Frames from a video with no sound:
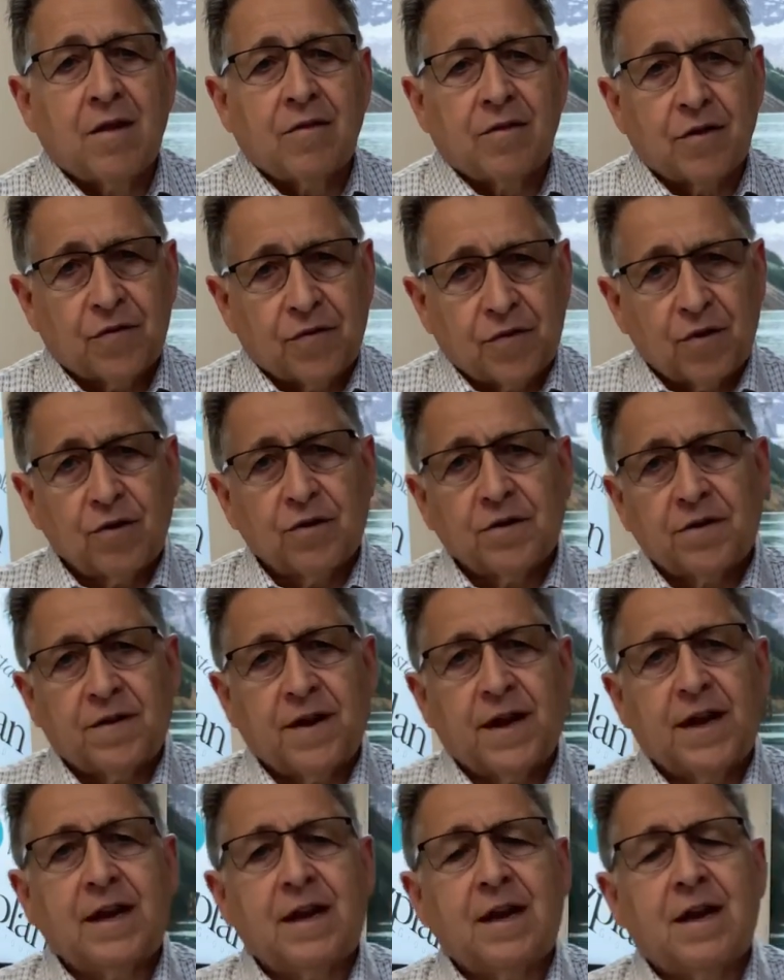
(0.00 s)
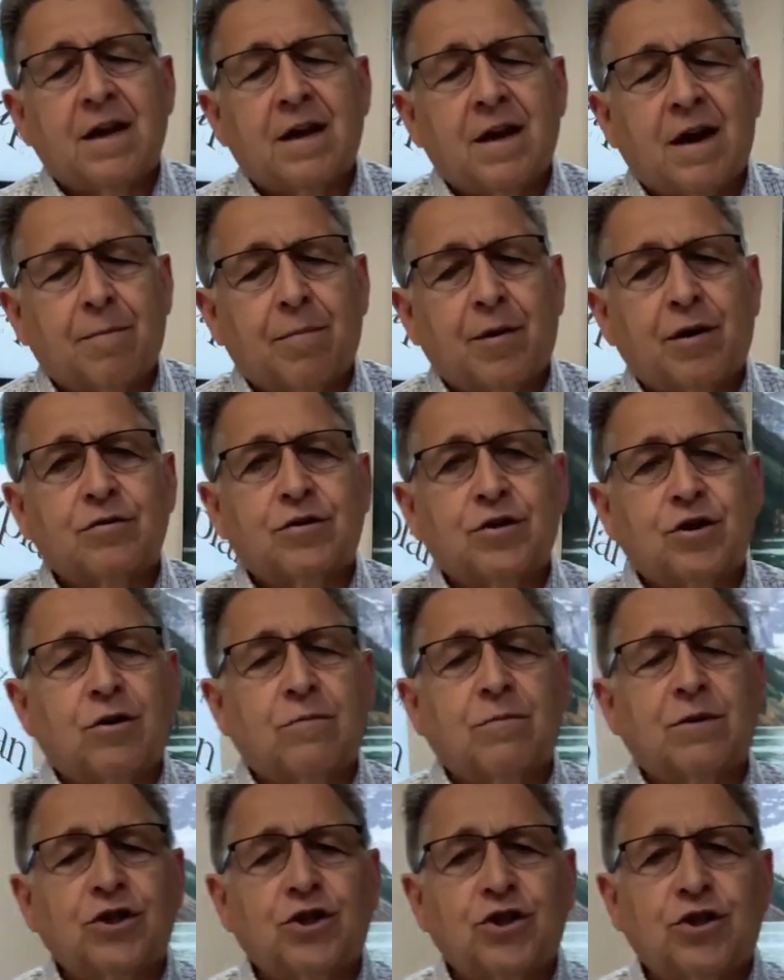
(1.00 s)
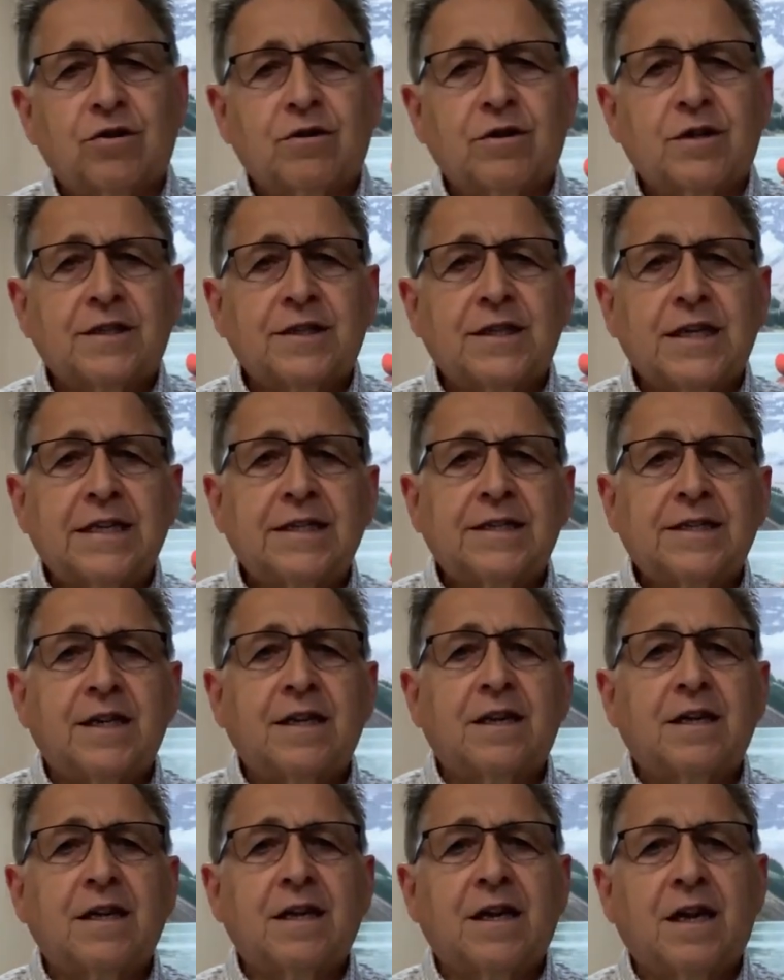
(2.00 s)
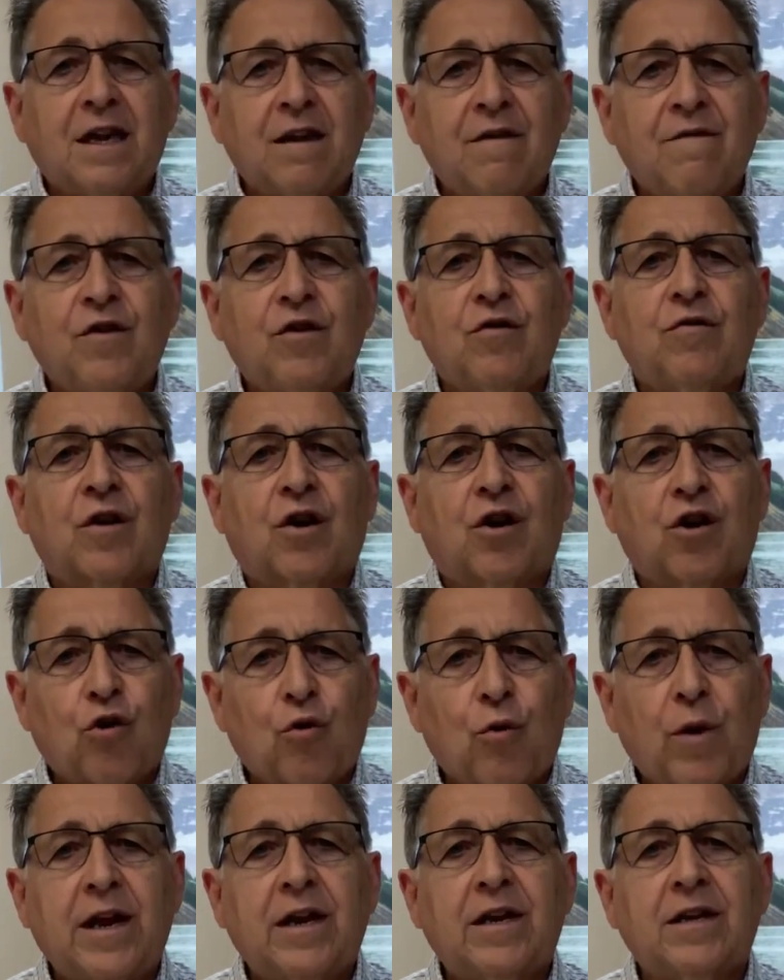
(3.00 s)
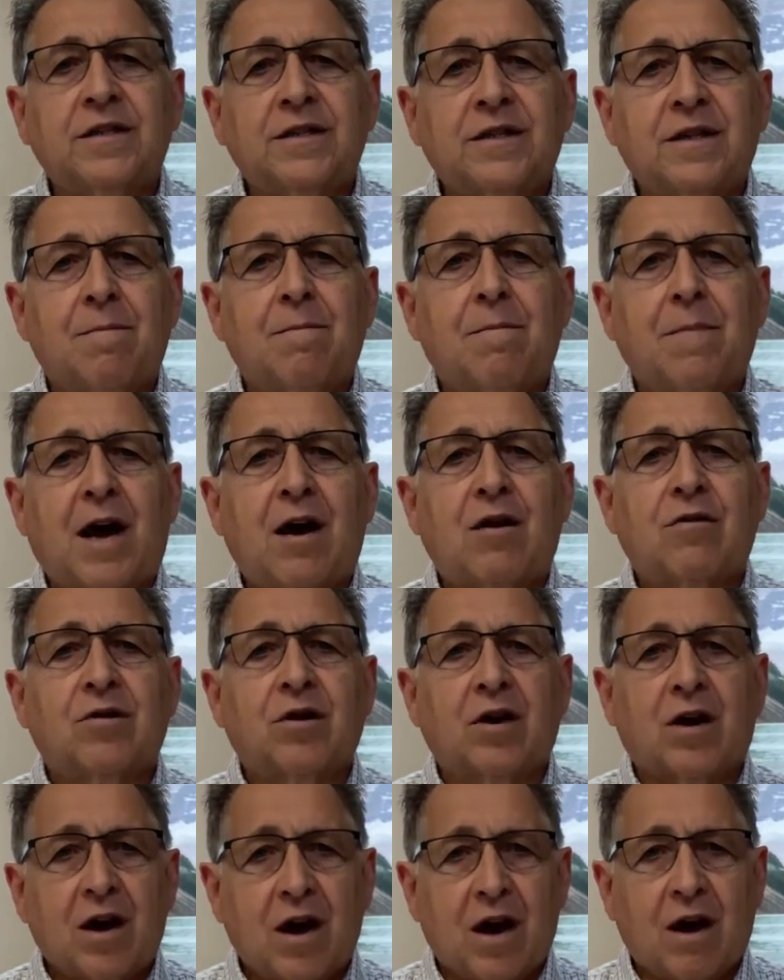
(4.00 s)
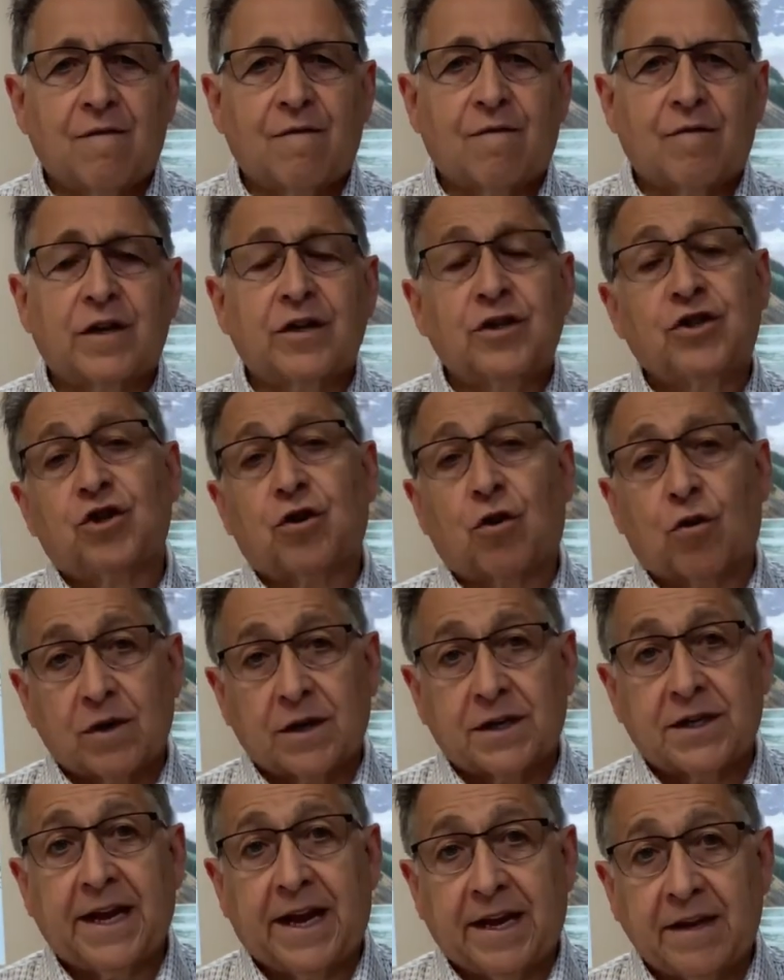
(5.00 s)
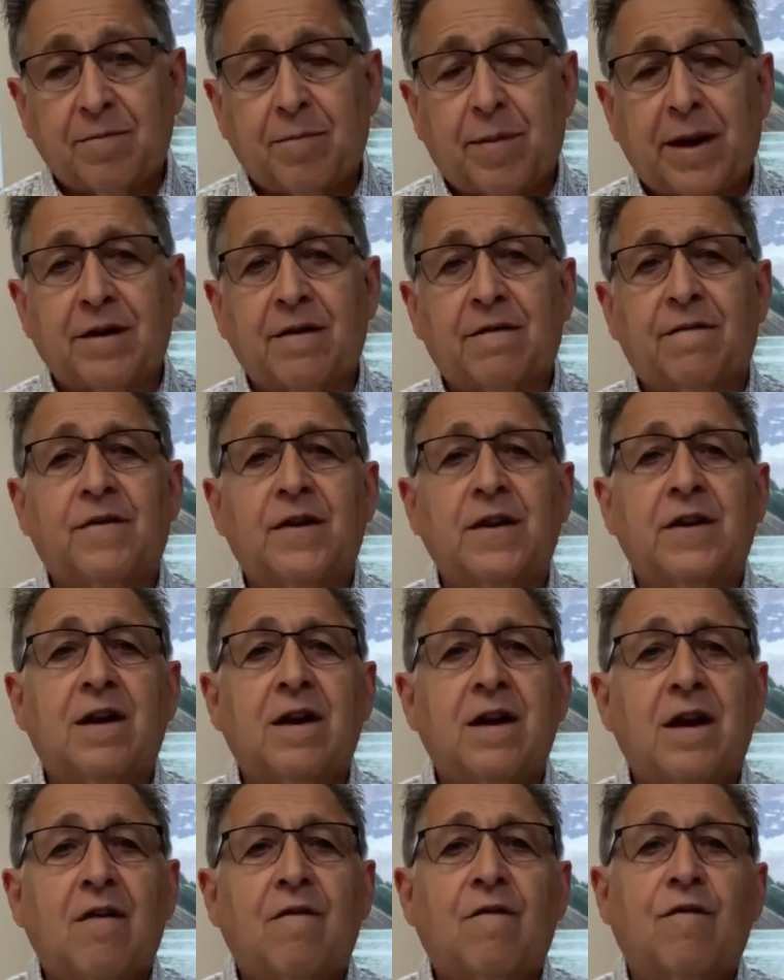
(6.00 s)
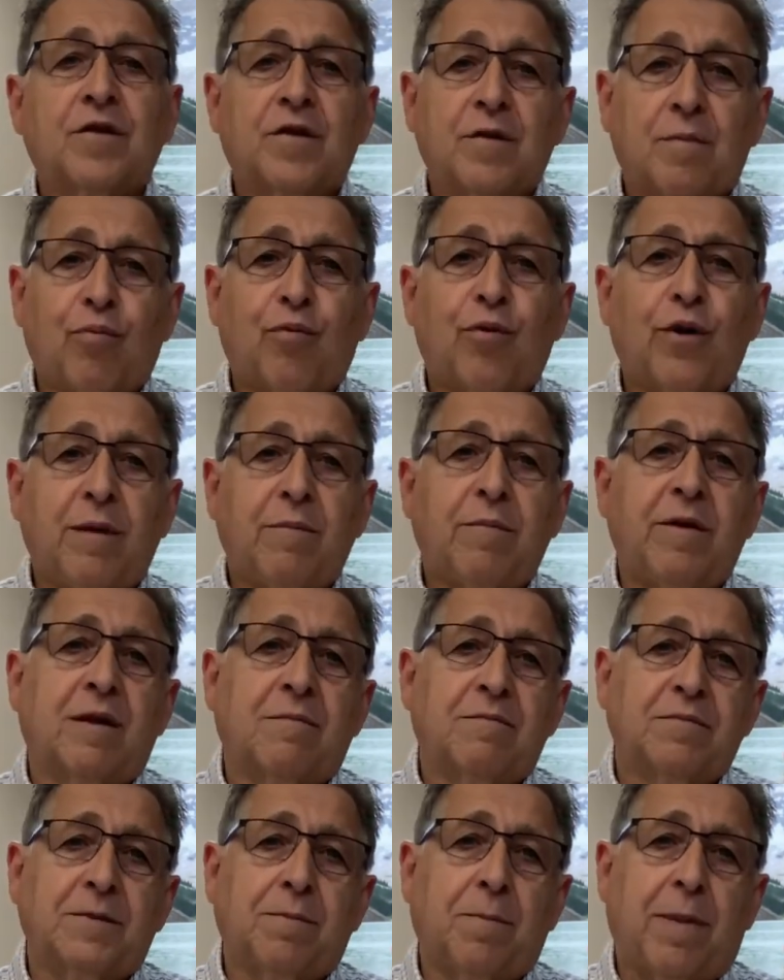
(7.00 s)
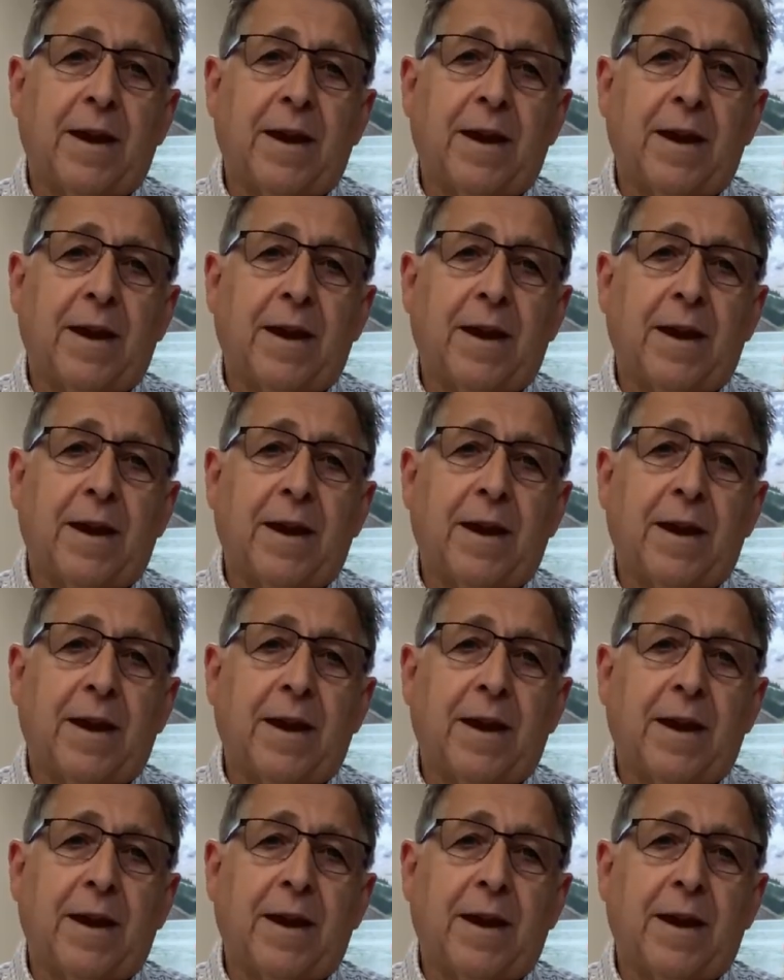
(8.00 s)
The third thing about term insurance is it'll give you the greatest amount of coverage or death benefit for the premiums